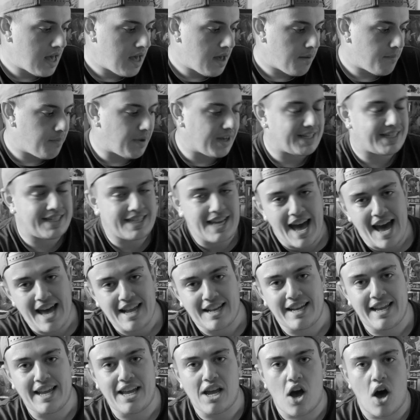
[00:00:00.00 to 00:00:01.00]
But
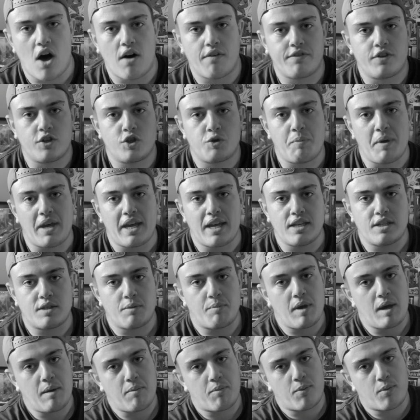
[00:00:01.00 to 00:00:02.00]
sadly, after speaking to
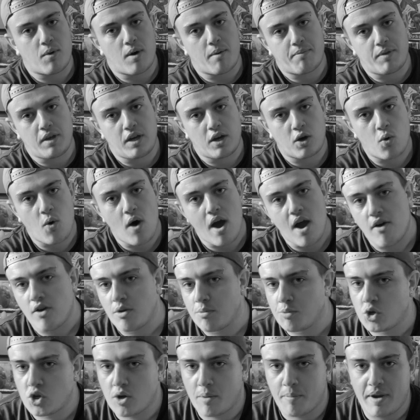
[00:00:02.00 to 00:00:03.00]
people at the
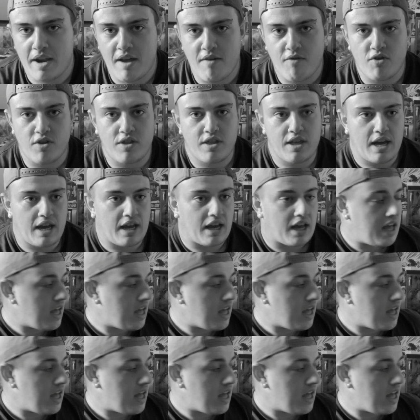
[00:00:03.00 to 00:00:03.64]
aquarium shop and everything,